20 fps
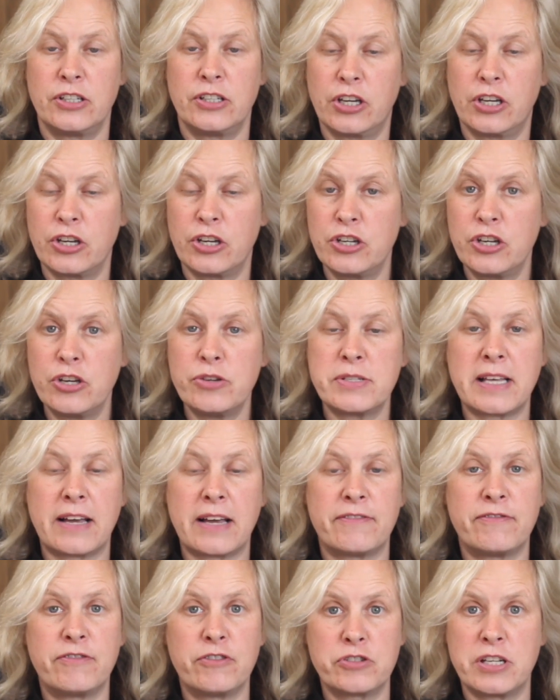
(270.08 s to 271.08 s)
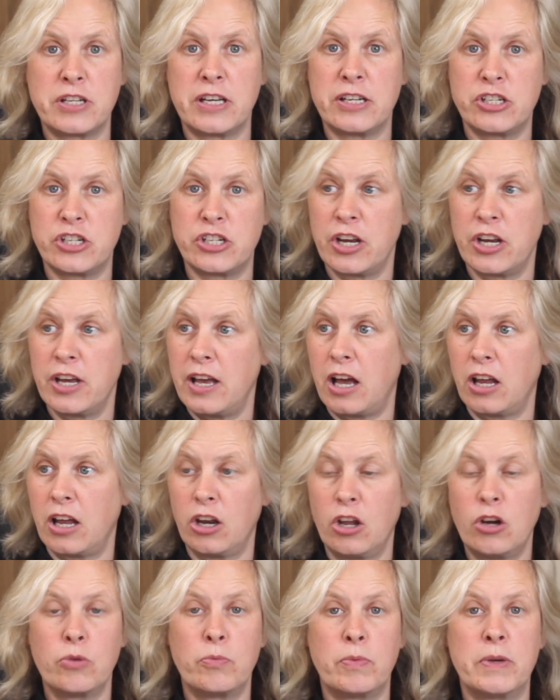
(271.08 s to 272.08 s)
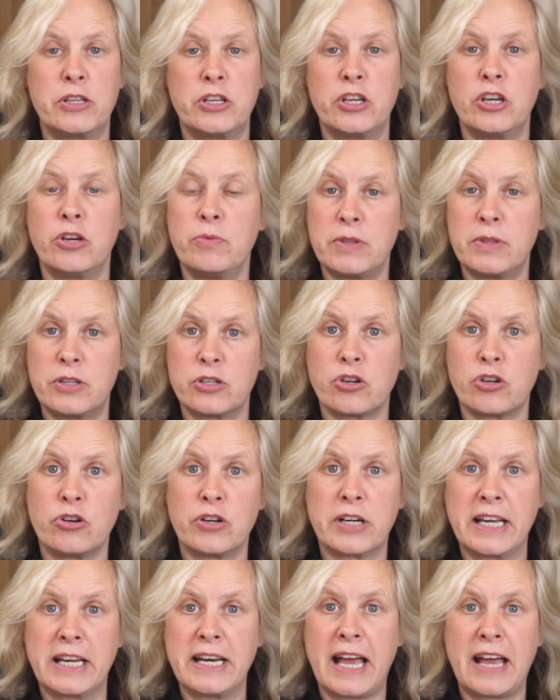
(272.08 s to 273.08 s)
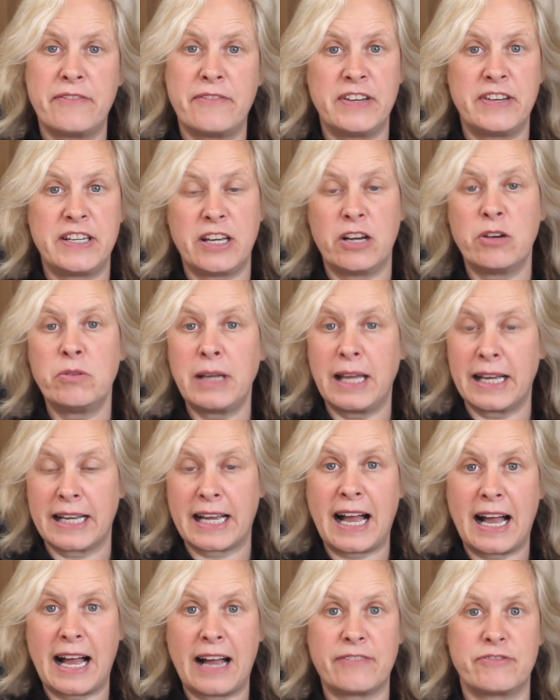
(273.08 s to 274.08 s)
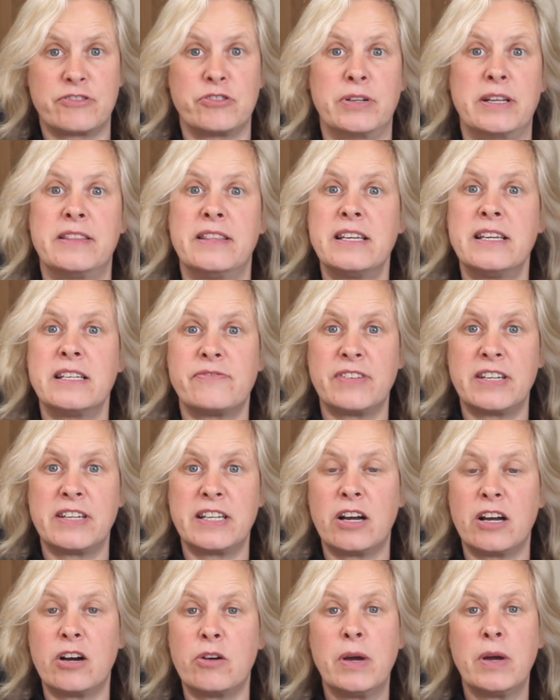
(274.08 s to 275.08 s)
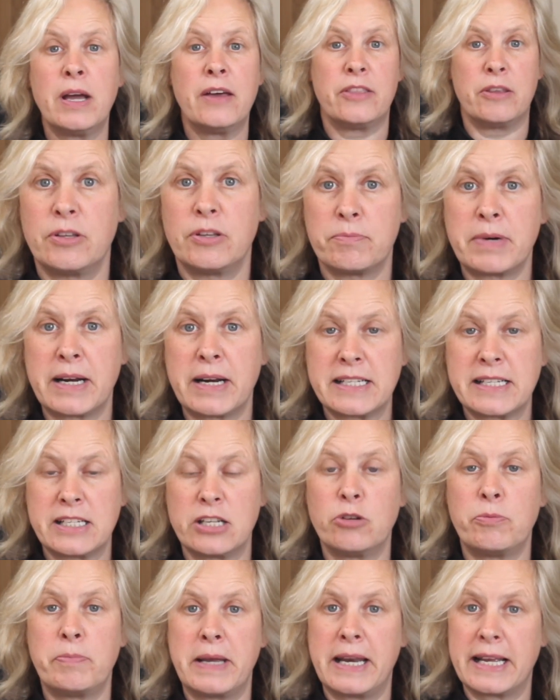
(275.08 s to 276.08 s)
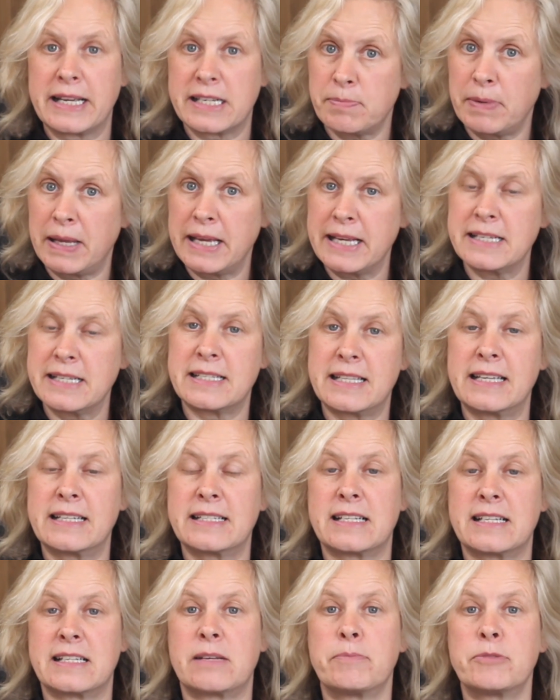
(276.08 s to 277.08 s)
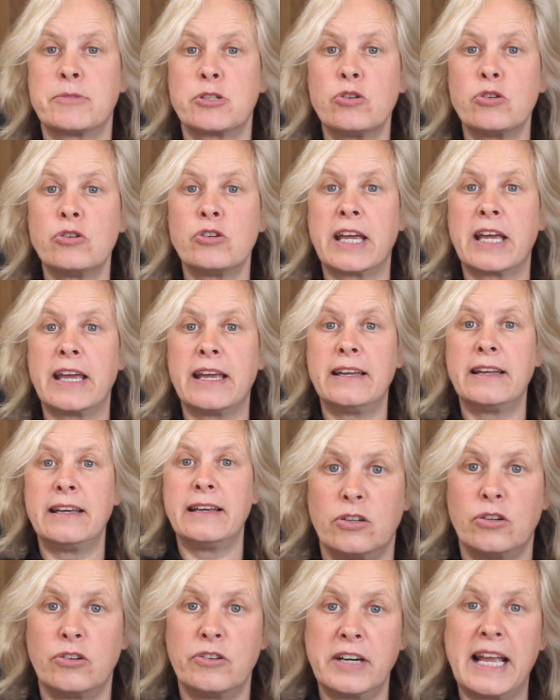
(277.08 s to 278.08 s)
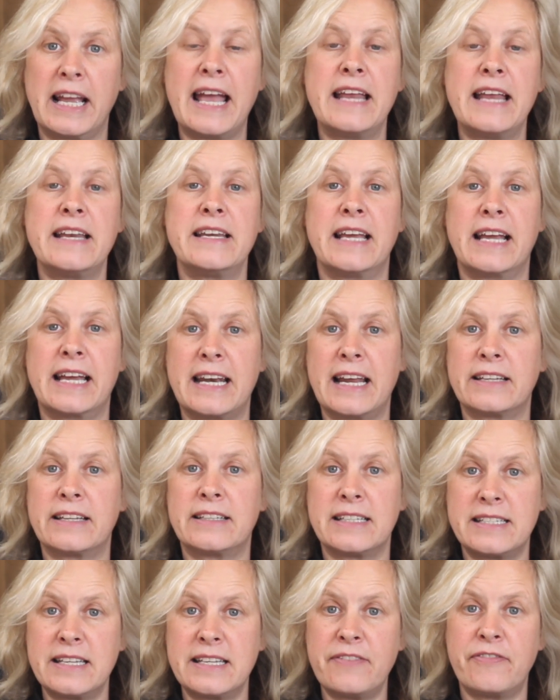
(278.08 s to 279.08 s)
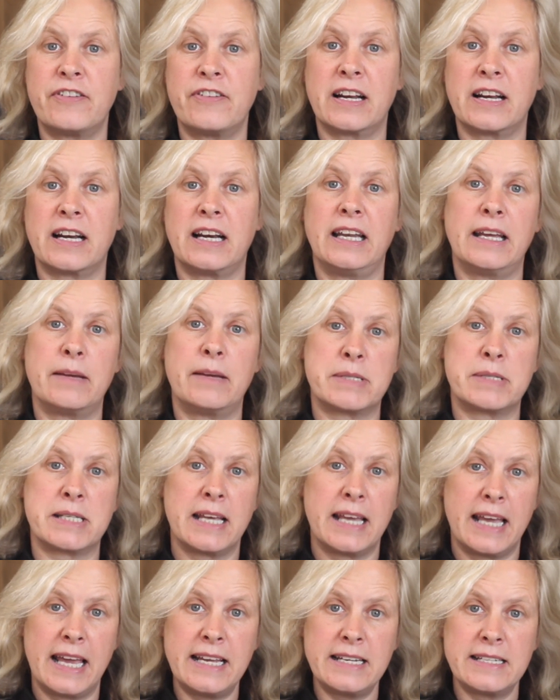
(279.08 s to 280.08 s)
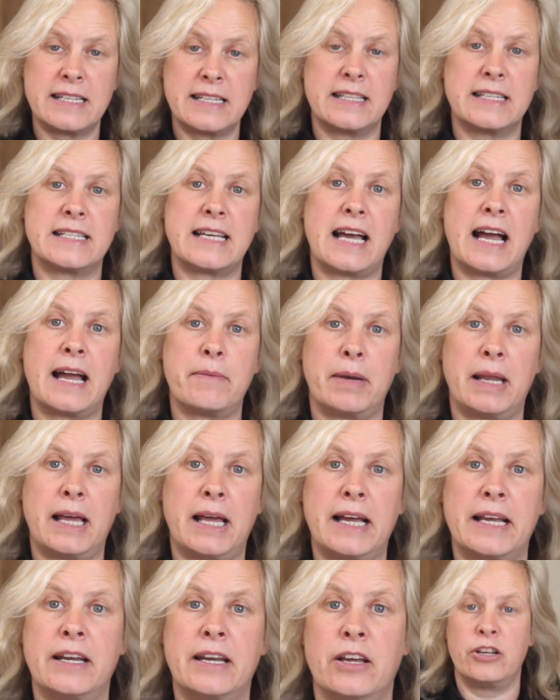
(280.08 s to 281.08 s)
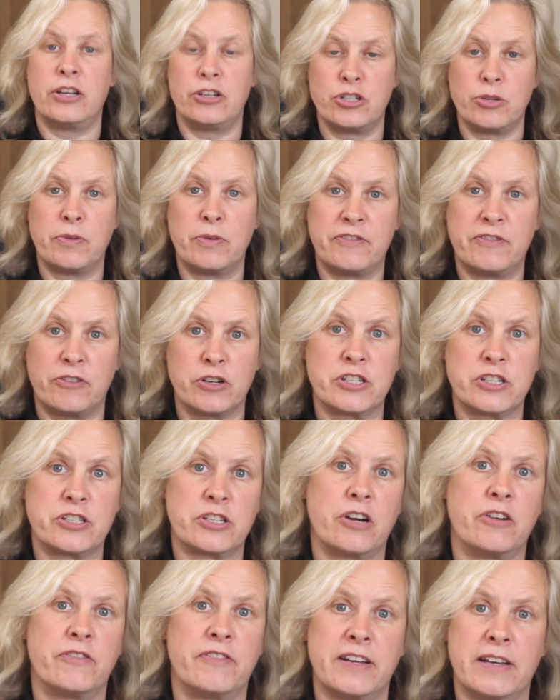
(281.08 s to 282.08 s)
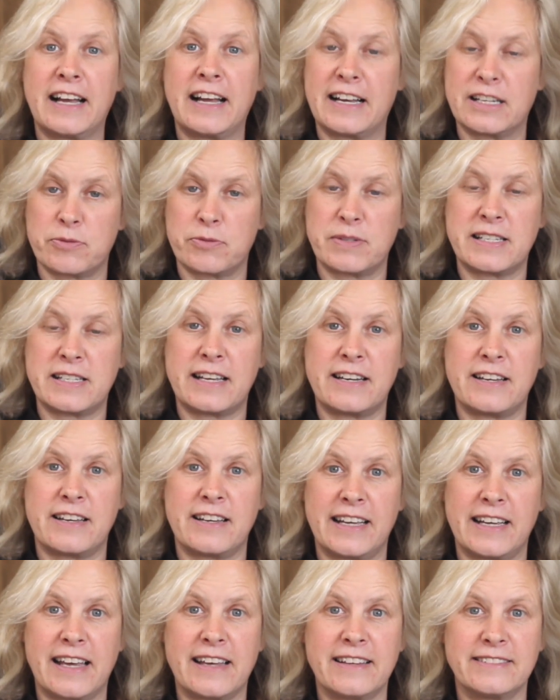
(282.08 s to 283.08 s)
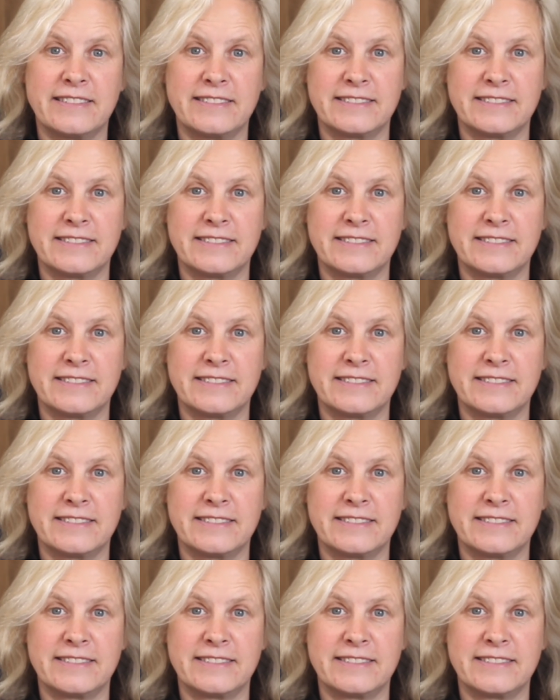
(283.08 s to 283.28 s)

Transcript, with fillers: You can use that footage along with you with a talking head video like I have done in this video that breaks it up and explains things as I'm talking. Or again, you can add the different clips into the timeline and do a voiceover as we said earlier.